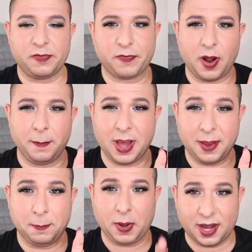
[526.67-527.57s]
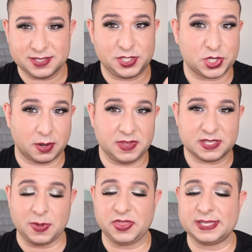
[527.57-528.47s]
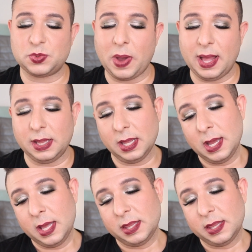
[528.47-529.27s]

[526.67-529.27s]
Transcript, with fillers: from my BoxyCharm this month as well,